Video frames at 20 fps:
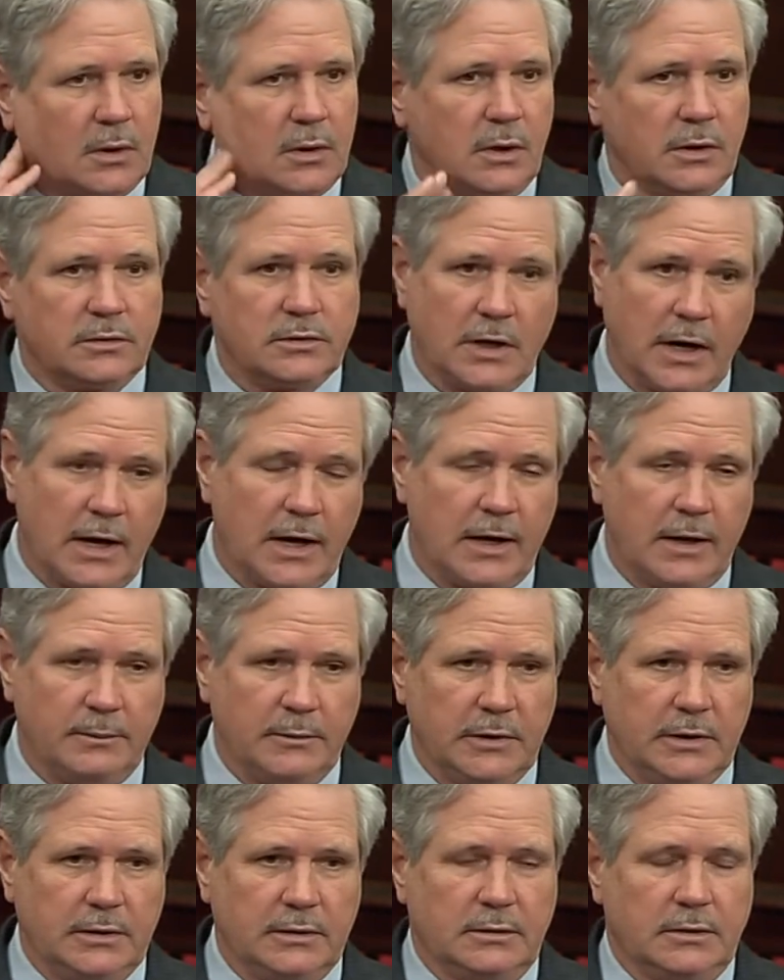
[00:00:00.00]

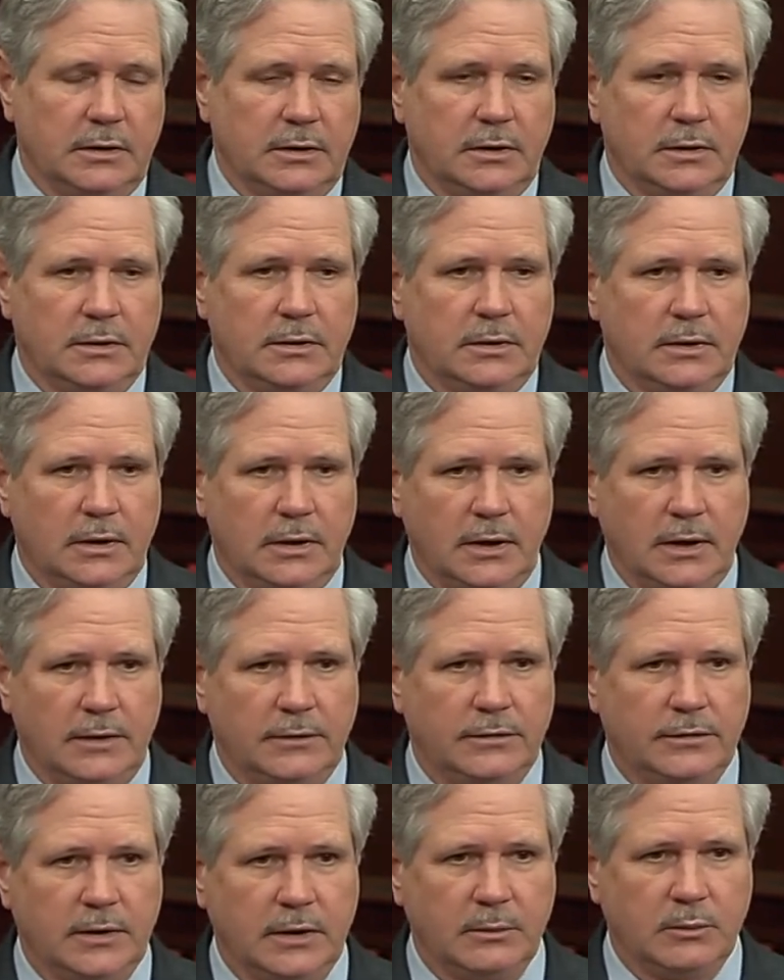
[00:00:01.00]
time in, I
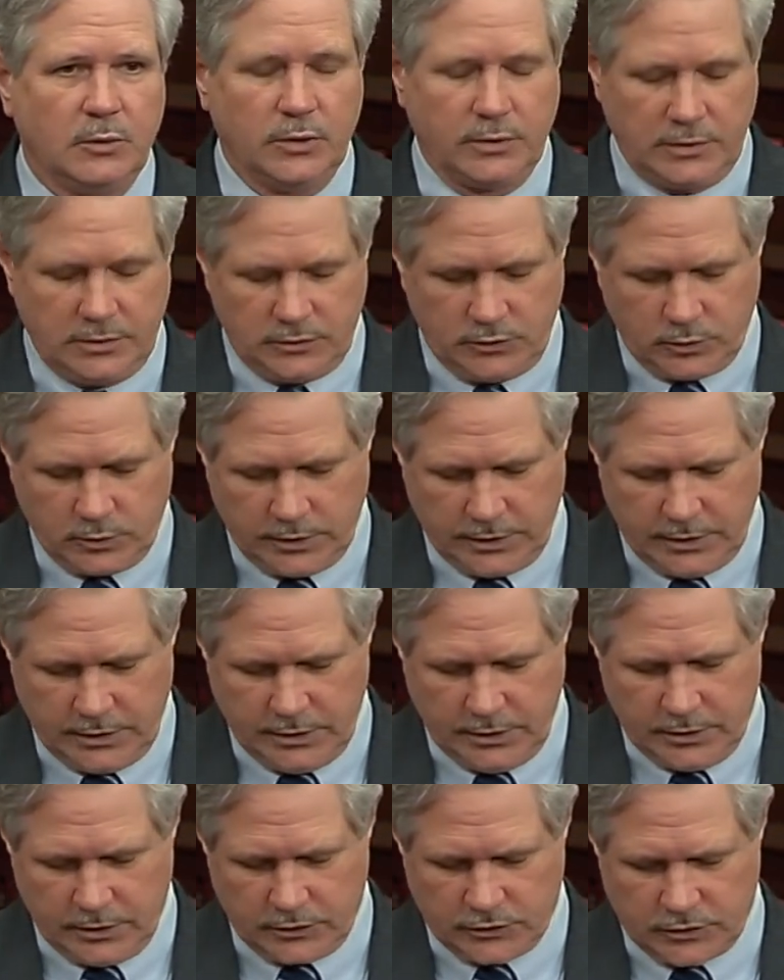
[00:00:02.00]
think, more than 20
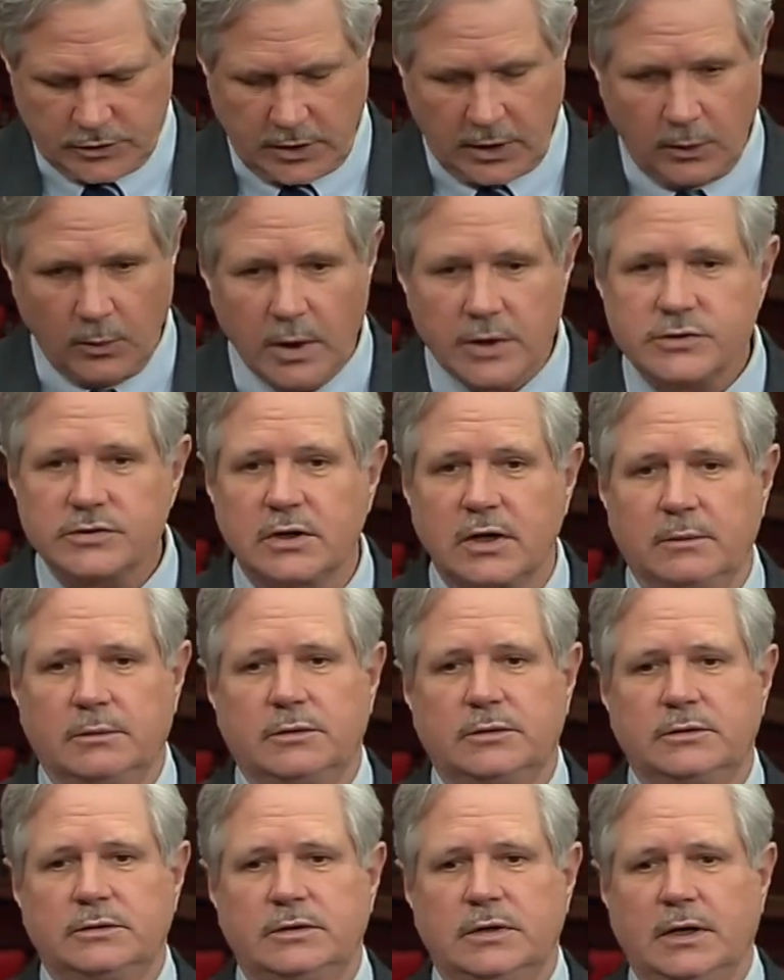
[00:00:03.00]
years that I wasn't able
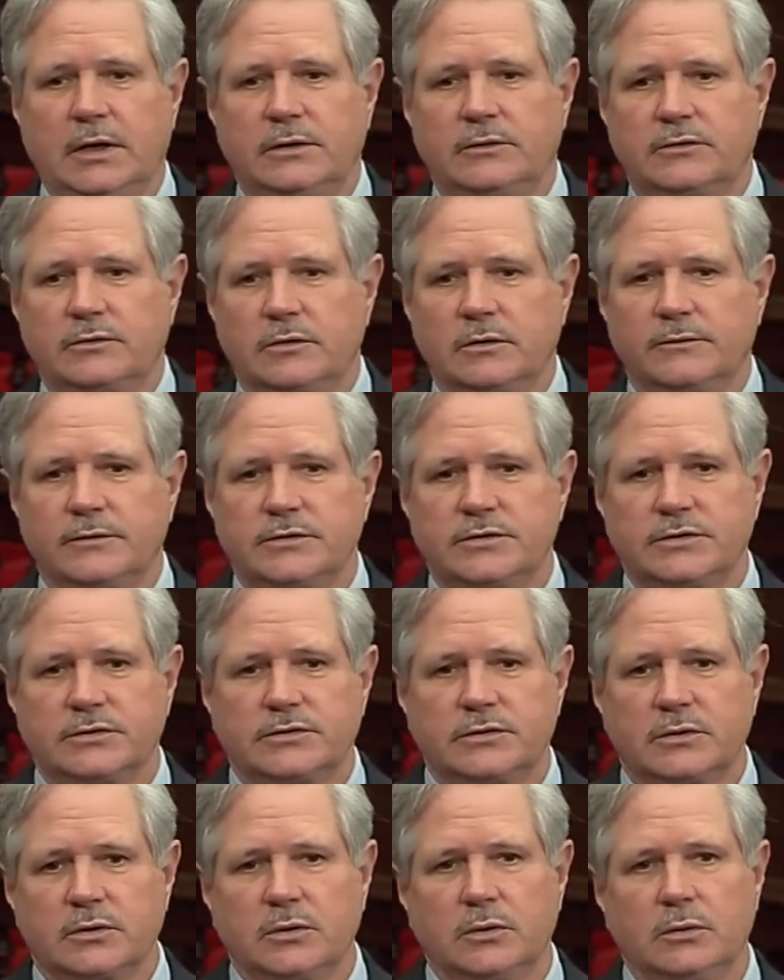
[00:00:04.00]
to attend services
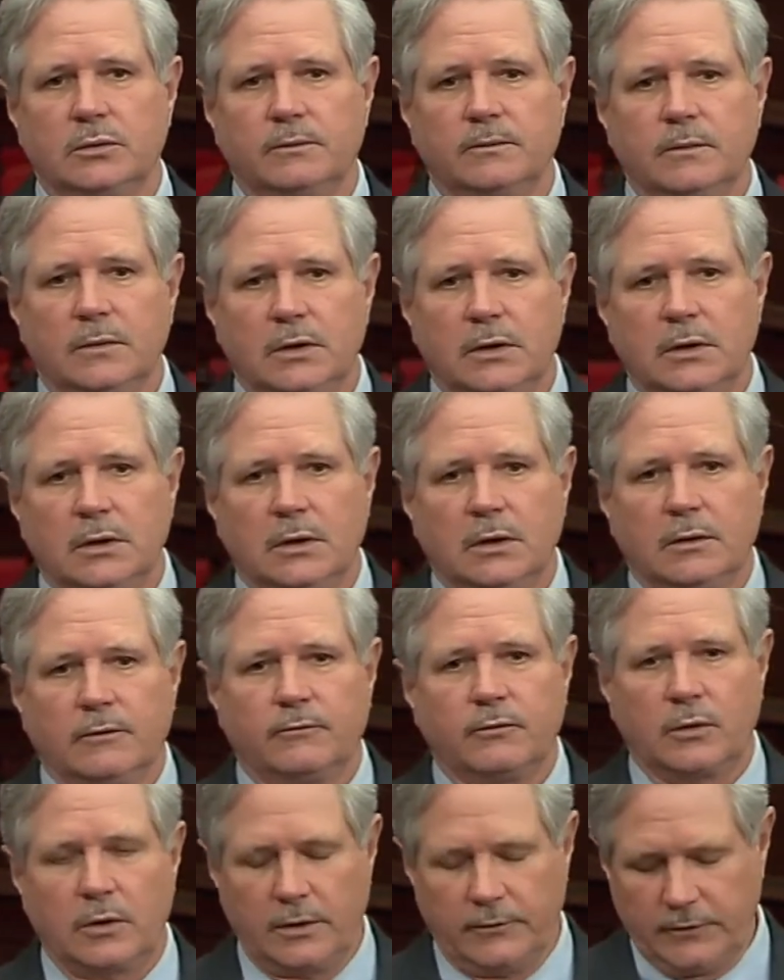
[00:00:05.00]
at home
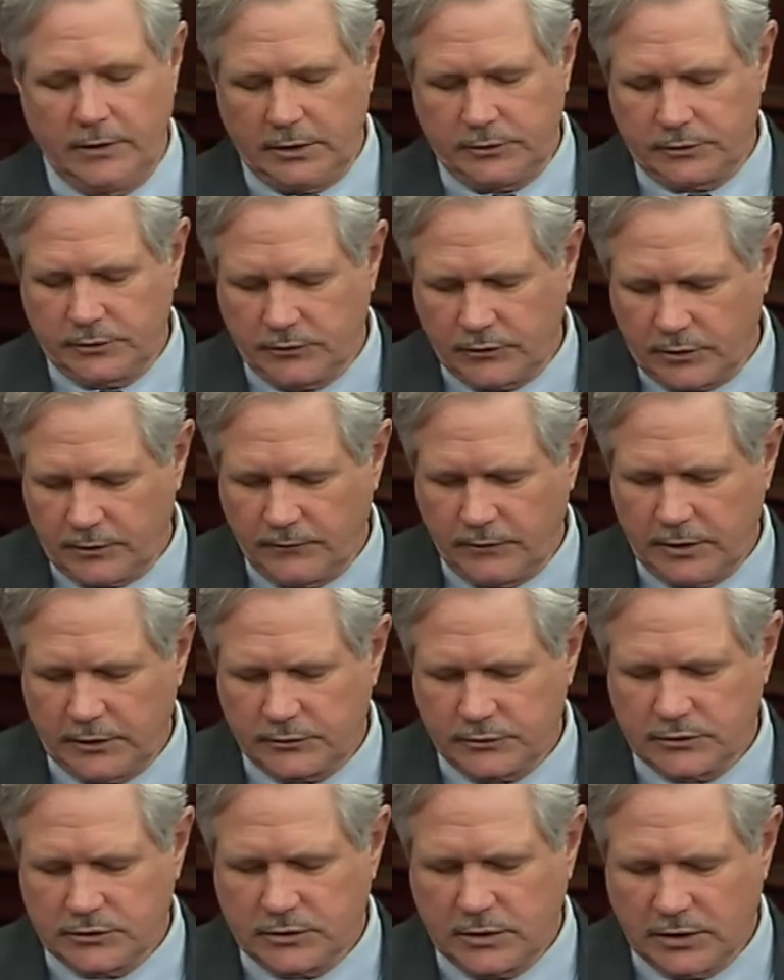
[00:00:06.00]
for our veterans on
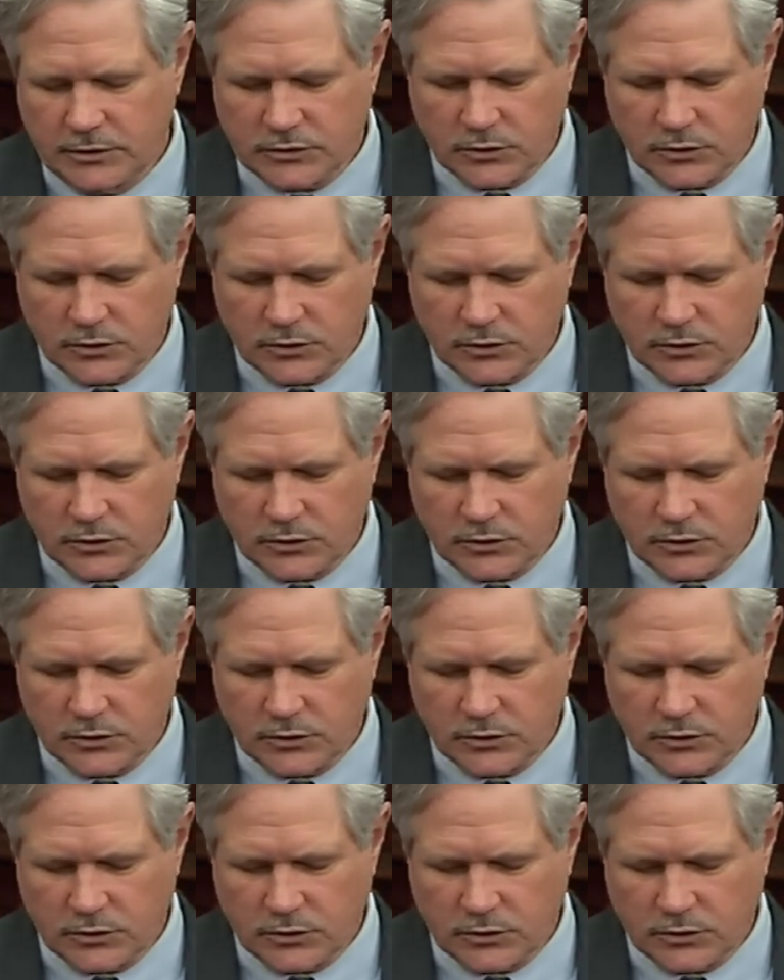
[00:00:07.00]
Veterans Day.